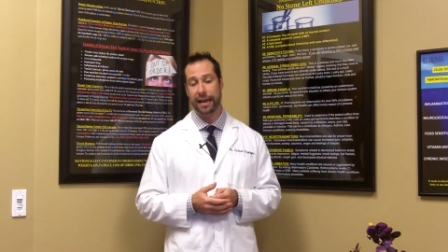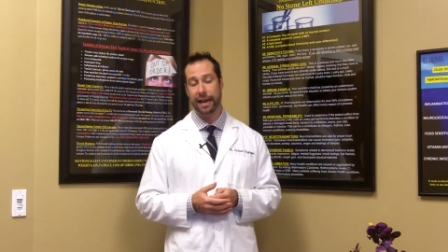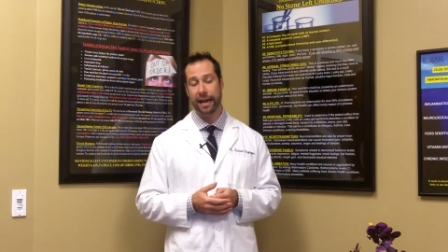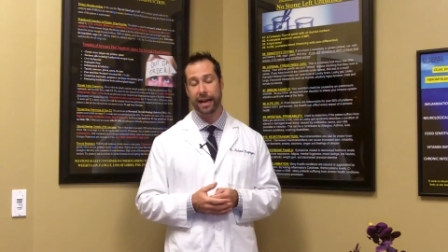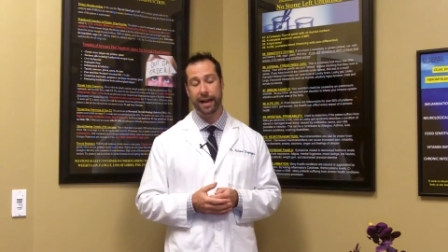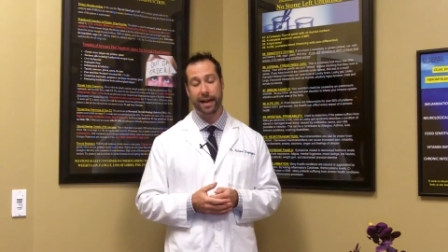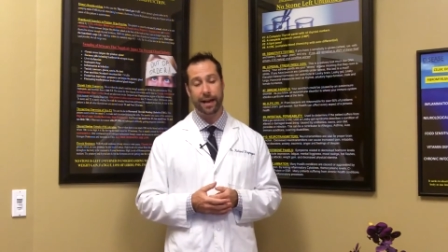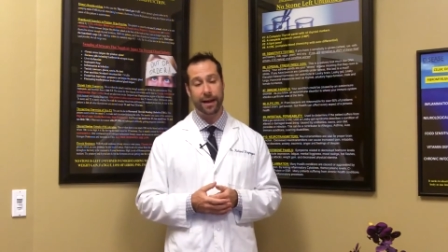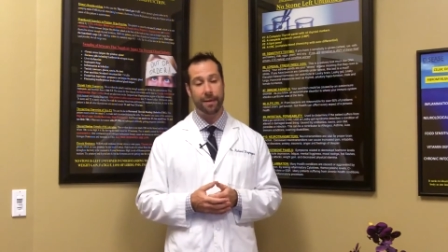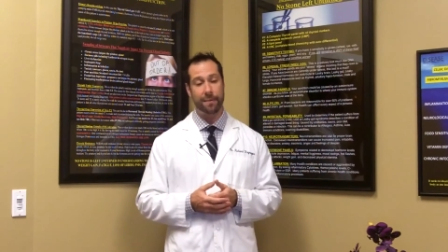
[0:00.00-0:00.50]

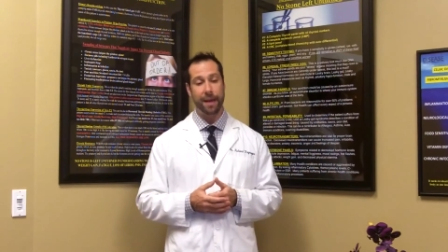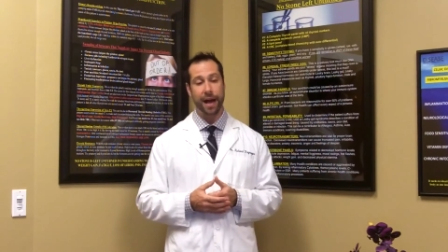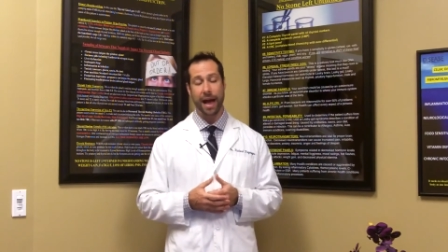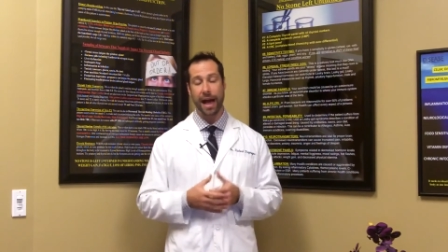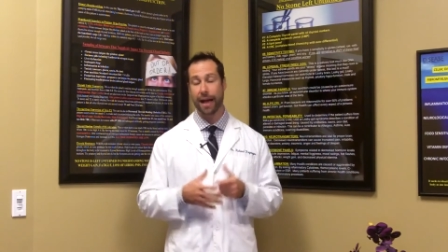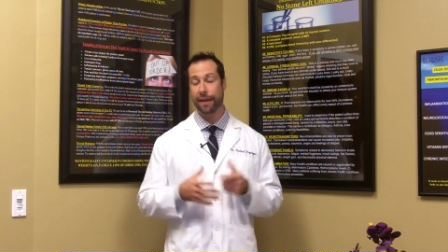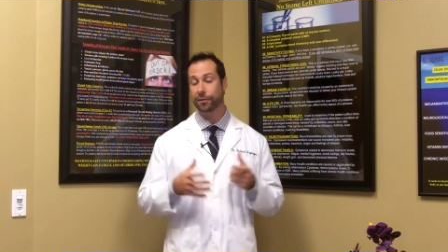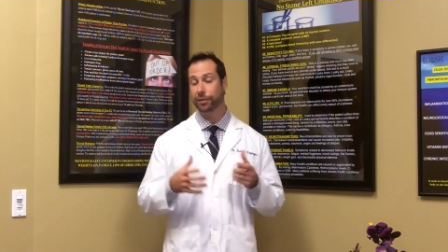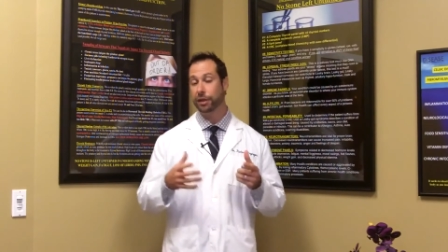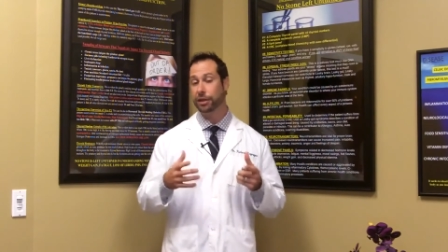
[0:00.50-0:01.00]
that
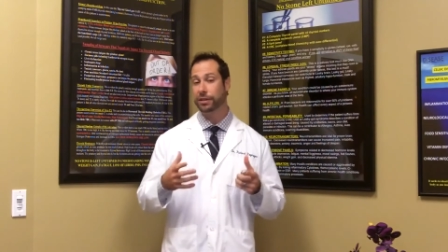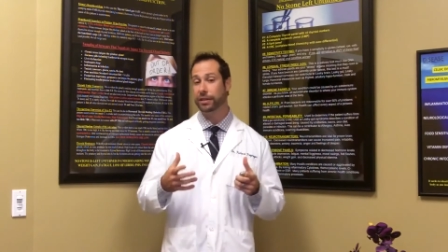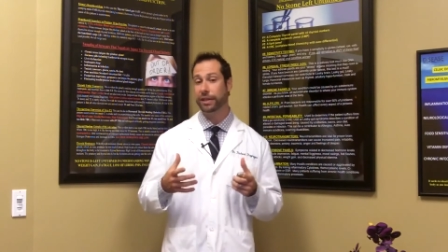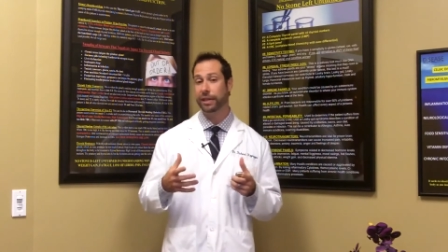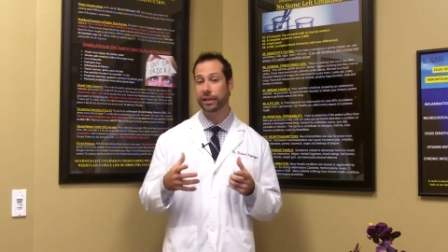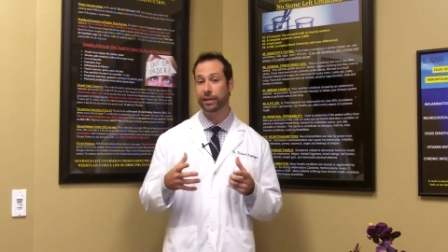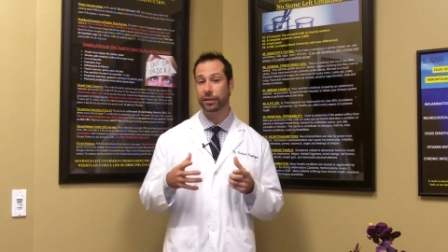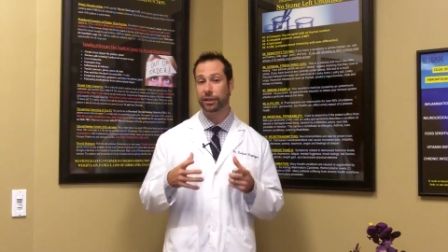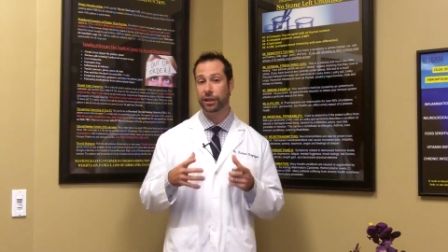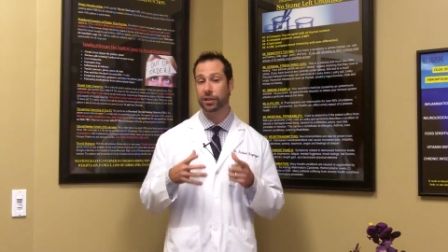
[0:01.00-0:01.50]
I
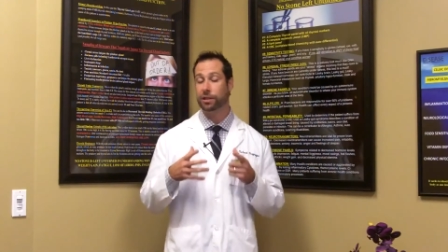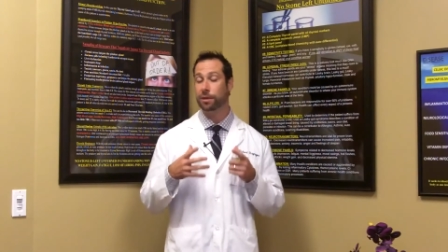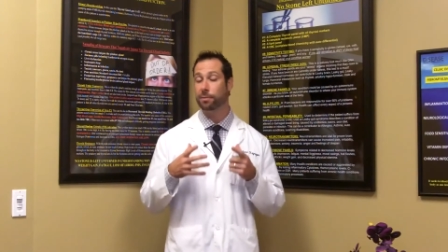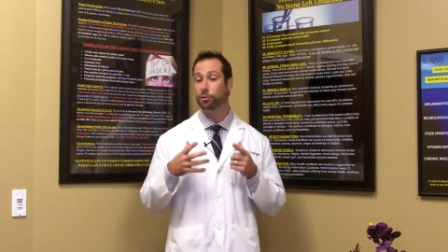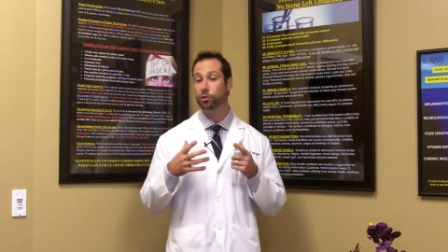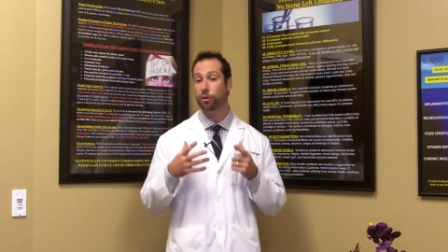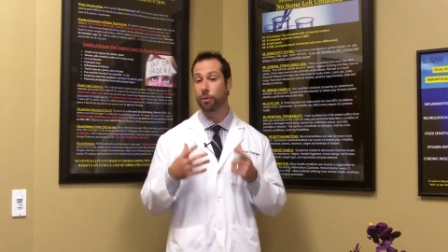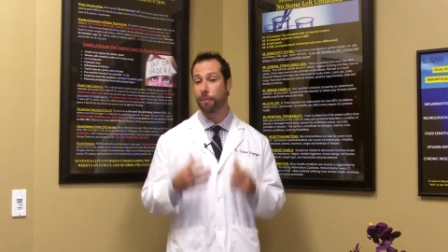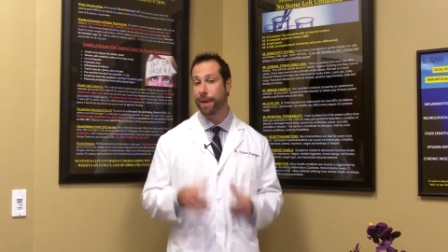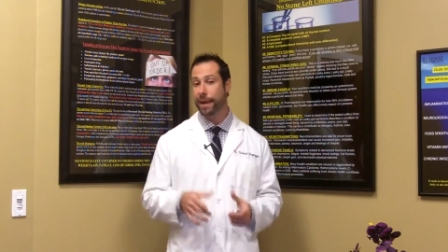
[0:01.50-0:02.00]
have just seen
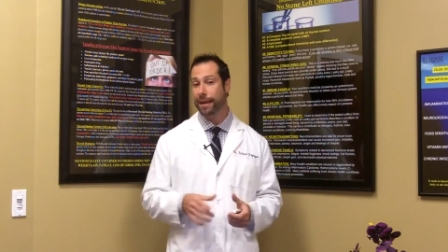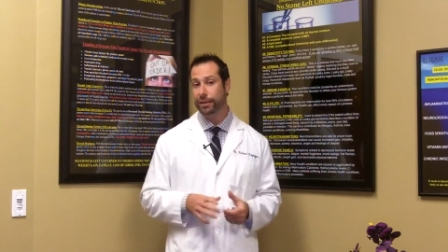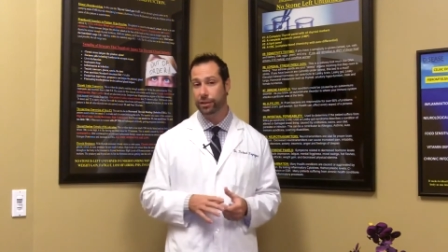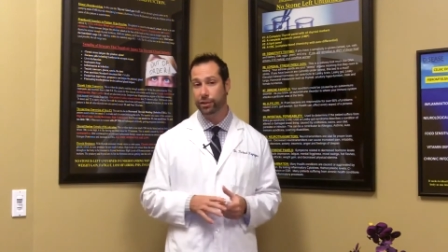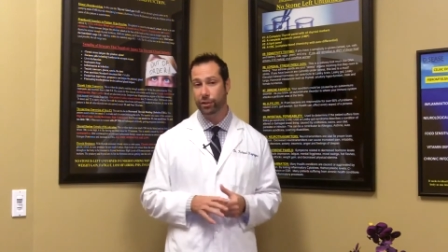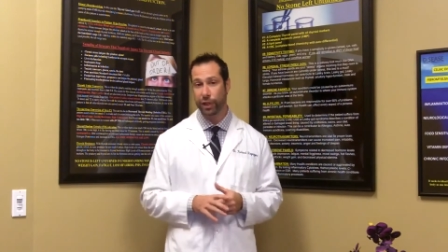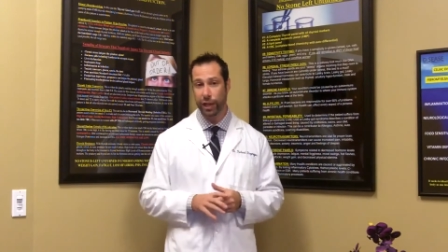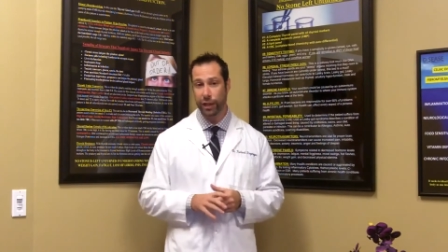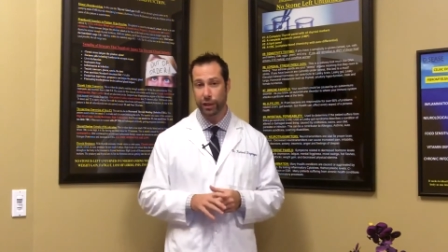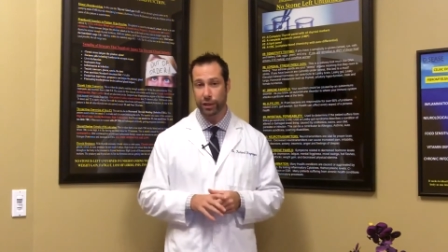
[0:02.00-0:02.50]
just some
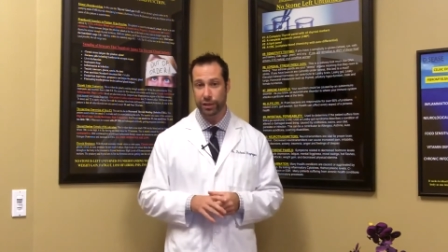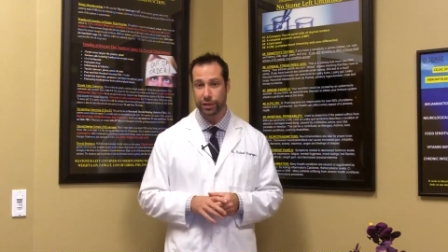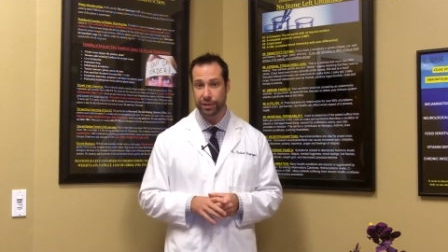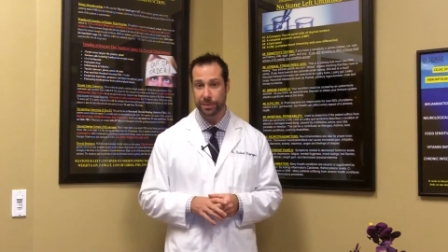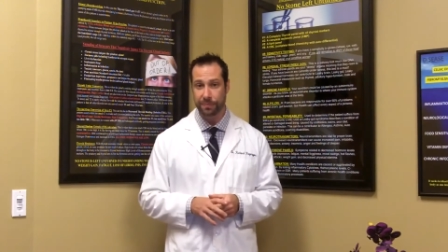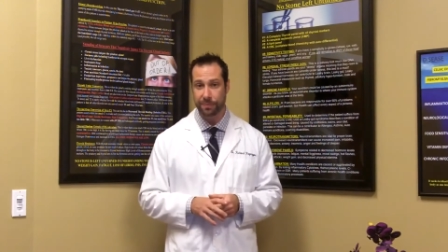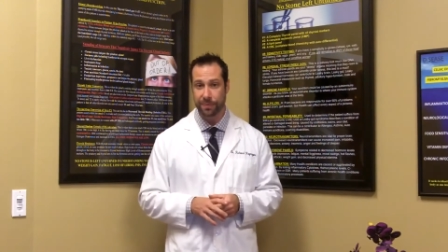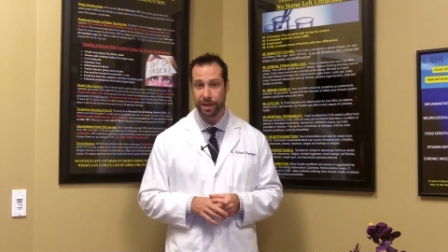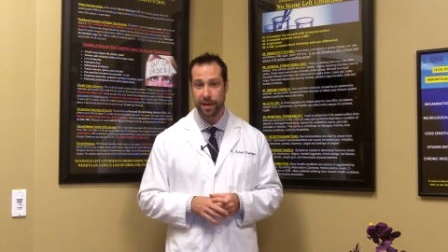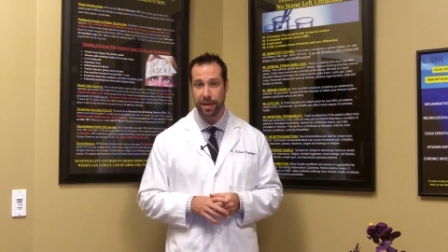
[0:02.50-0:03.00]
tremendous
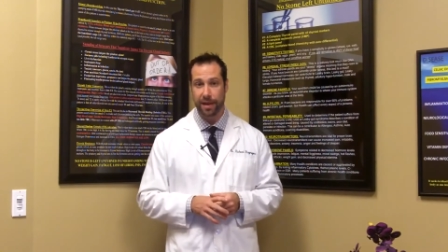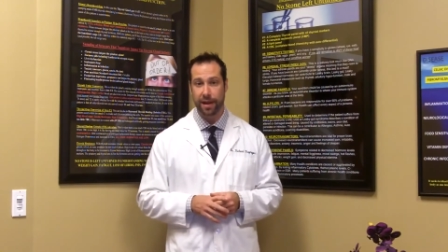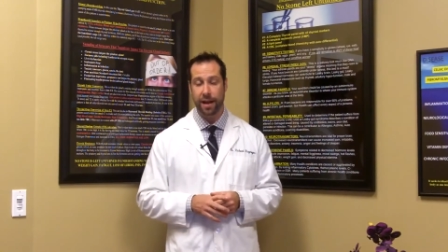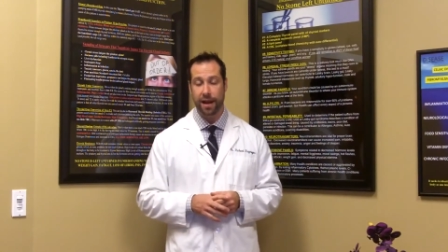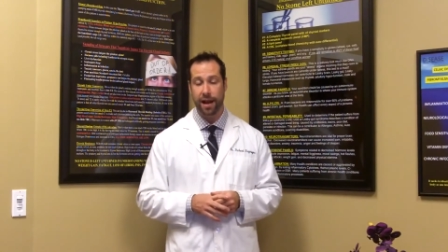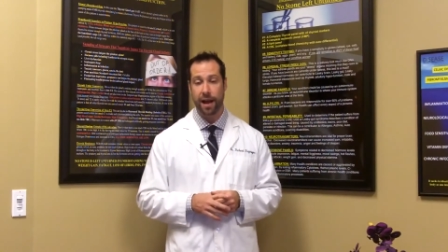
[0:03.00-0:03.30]
changes.